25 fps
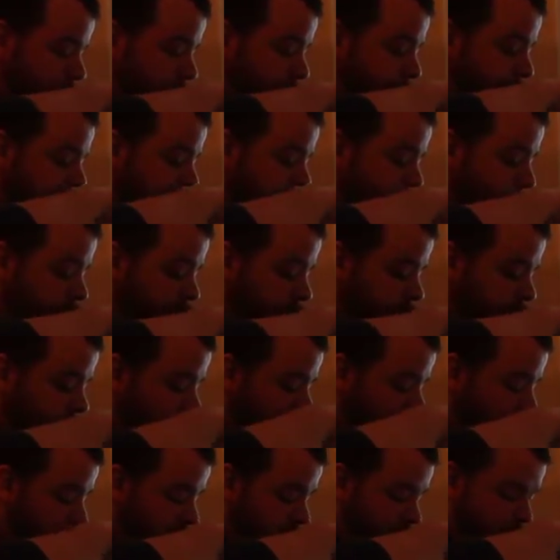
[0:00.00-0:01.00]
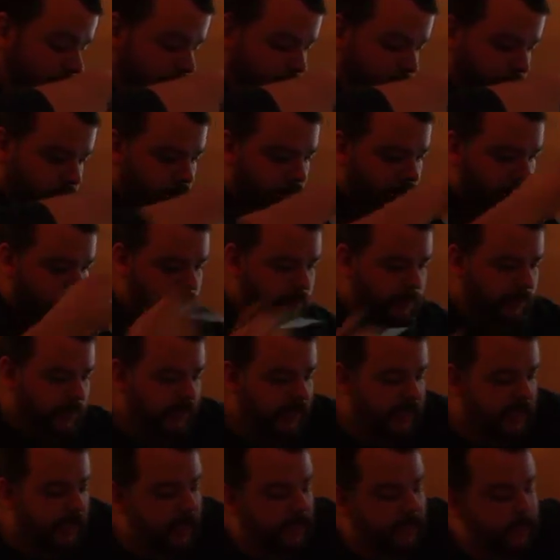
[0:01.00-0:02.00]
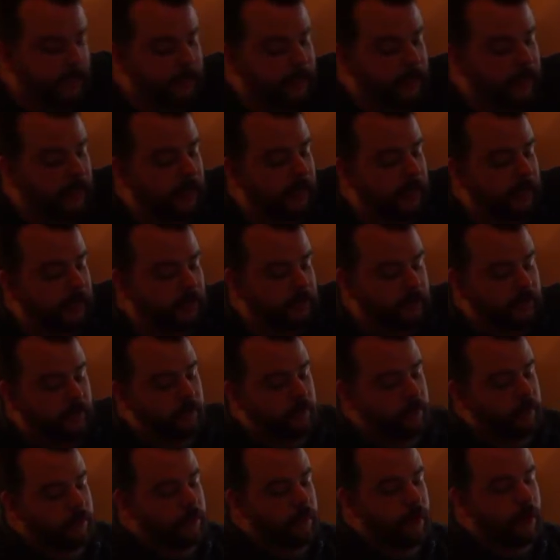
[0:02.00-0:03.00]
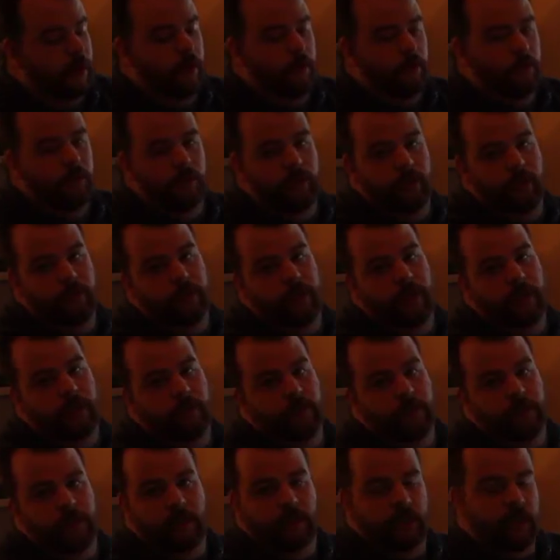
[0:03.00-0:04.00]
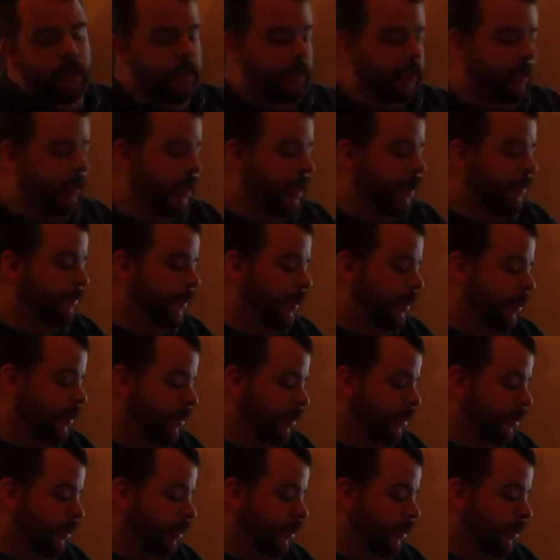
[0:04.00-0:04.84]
My wood version, it needed the pan head screws or the chain was going to hit the cap head.